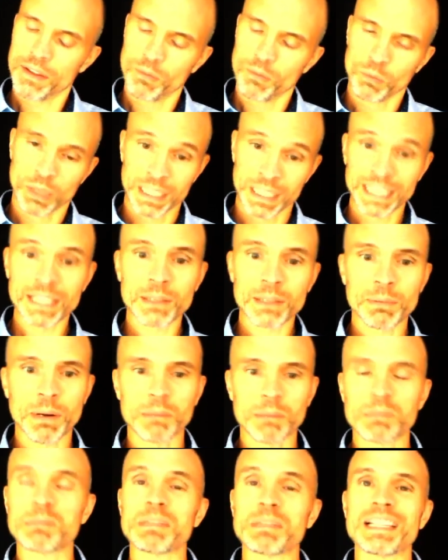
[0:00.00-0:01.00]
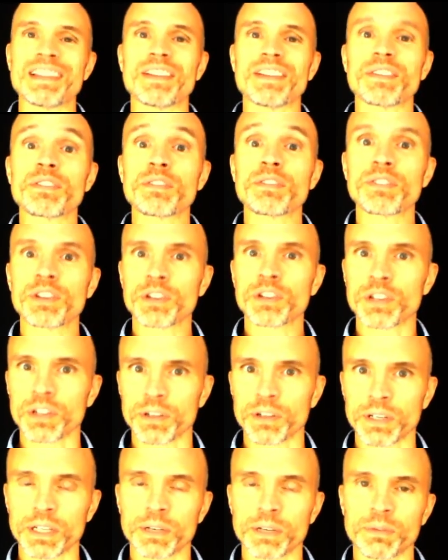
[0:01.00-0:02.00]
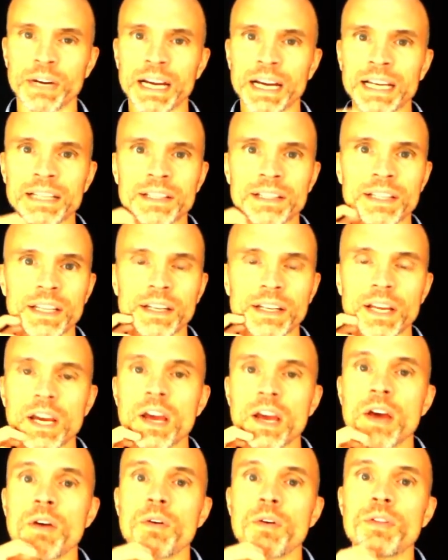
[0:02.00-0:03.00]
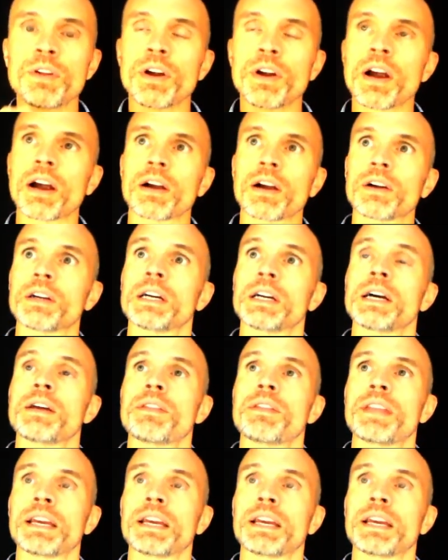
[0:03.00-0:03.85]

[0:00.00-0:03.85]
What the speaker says: well, here probably the sir, right? That there are